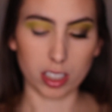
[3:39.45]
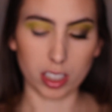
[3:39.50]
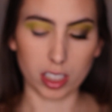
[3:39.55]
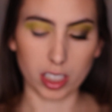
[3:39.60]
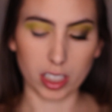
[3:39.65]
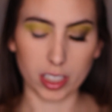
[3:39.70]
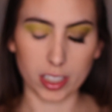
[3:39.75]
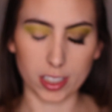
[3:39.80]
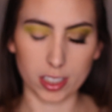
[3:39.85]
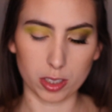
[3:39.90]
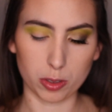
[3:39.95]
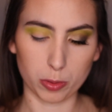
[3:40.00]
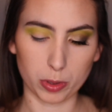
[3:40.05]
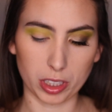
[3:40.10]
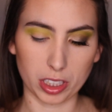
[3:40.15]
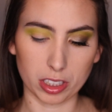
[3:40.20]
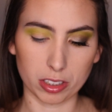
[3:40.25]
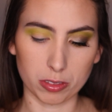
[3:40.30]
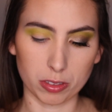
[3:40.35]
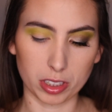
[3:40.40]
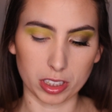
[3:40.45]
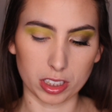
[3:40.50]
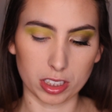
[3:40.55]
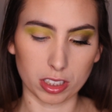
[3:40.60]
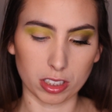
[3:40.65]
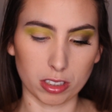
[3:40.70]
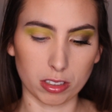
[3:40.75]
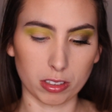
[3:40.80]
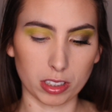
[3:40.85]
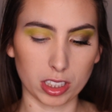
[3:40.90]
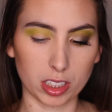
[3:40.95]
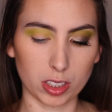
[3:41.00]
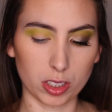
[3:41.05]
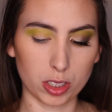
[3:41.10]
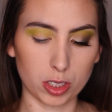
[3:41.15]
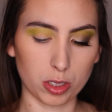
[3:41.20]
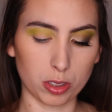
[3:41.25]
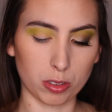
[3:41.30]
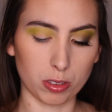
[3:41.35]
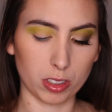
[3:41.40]
And we are going to go
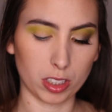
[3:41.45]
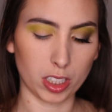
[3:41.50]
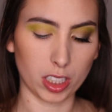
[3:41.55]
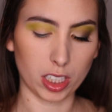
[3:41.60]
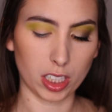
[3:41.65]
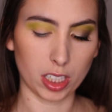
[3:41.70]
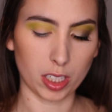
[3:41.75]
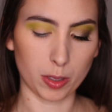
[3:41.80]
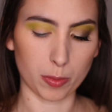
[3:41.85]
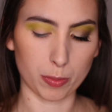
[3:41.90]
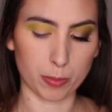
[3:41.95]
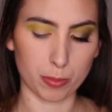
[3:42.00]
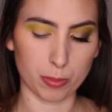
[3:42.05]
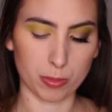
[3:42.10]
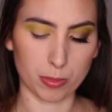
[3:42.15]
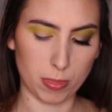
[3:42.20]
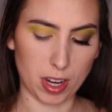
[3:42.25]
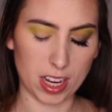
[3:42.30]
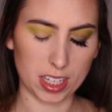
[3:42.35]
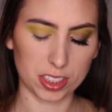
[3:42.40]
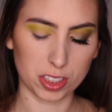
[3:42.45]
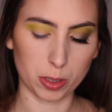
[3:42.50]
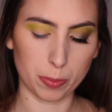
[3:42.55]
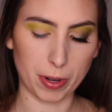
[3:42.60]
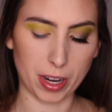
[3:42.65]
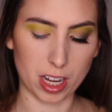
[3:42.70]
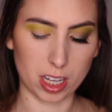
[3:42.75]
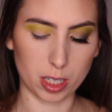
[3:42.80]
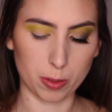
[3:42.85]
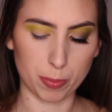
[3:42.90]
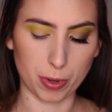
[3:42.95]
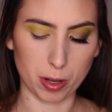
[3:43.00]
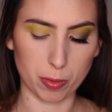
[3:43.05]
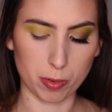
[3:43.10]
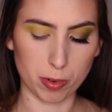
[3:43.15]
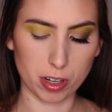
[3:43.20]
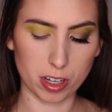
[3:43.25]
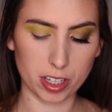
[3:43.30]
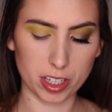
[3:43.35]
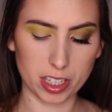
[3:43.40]
into the Master Palette by
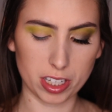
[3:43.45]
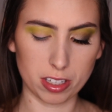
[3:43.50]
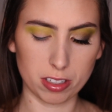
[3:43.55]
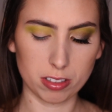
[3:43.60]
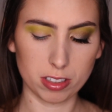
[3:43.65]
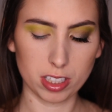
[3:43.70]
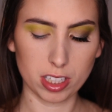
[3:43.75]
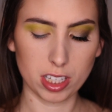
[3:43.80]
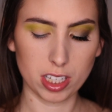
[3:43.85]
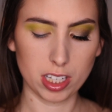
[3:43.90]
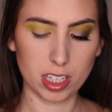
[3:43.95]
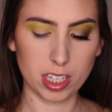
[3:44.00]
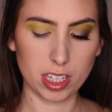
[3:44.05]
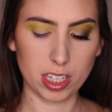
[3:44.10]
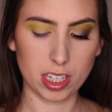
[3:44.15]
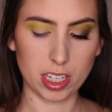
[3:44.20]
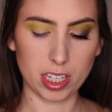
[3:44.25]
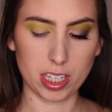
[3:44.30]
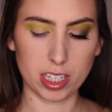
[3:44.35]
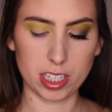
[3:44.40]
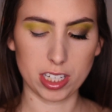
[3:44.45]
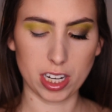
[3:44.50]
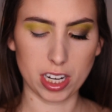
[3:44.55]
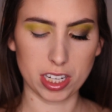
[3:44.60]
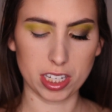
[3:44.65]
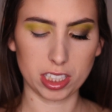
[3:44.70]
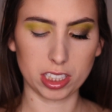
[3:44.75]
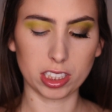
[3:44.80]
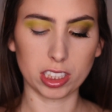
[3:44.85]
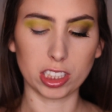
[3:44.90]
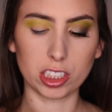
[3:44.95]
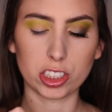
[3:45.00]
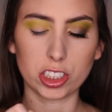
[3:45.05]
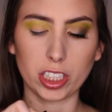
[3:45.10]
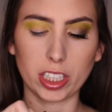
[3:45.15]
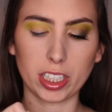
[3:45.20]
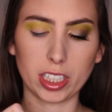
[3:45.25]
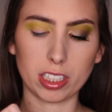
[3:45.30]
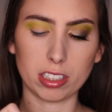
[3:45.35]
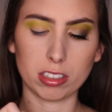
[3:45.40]
Mario and taking the
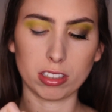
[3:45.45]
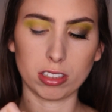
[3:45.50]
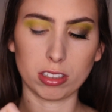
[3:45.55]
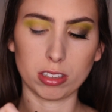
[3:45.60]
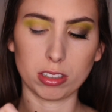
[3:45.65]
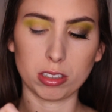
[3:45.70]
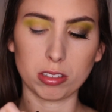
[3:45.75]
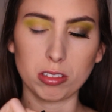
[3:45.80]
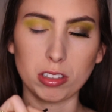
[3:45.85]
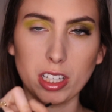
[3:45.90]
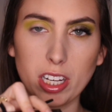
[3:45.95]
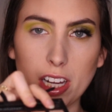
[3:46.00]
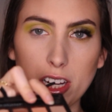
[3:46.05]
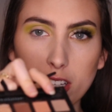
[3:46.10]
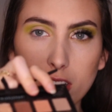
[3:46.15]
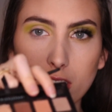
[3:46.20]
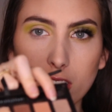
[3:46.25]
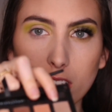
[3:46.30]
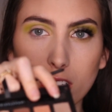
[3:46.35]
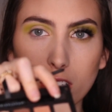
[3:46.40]
shade Lula